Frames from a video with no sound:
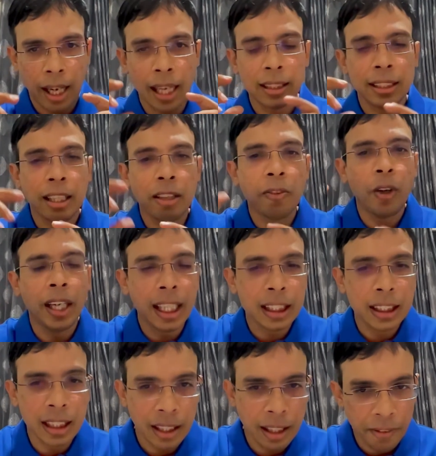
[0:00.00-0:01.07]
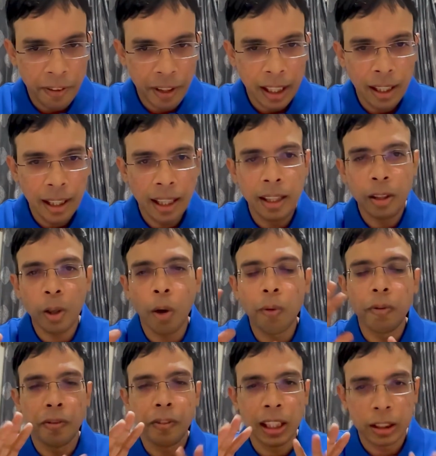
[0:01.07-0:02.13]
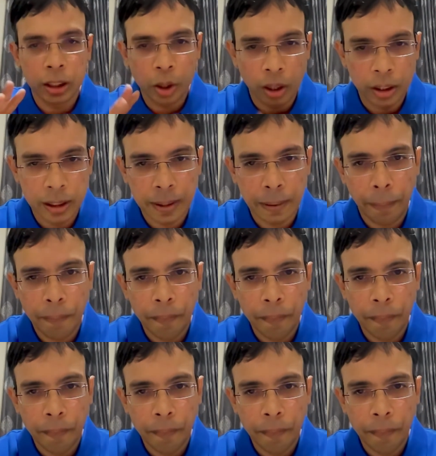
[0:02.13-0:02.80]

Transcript: as their weightage in nifty in top 50 stocks.